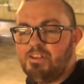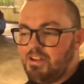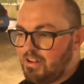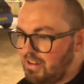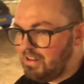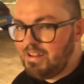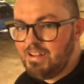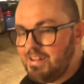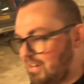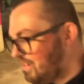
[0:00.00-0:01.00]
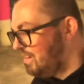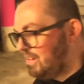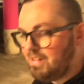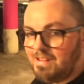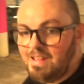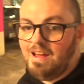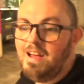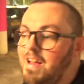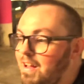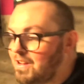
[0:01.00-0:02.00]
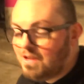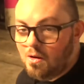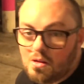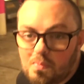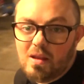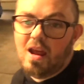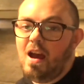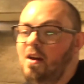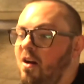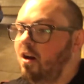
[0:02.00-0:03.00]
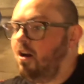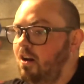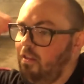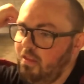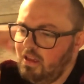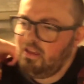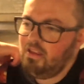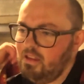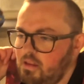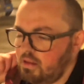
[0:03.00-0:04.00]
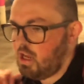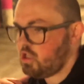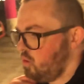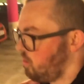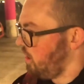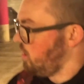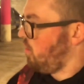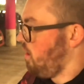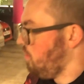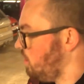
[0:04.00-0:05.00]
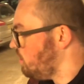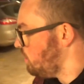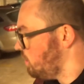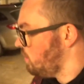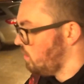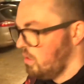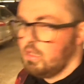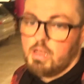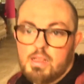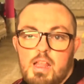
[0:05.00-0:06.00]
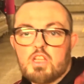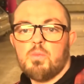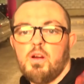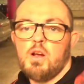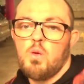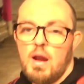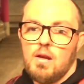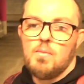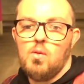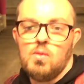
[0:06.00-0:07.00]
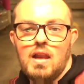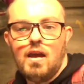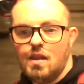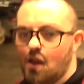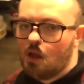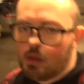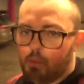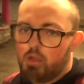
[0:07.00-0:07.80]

jo yeah, Jo's been at uh, the, is it National Marine Aquarium? National Marine Aquarium. Oh, that light. So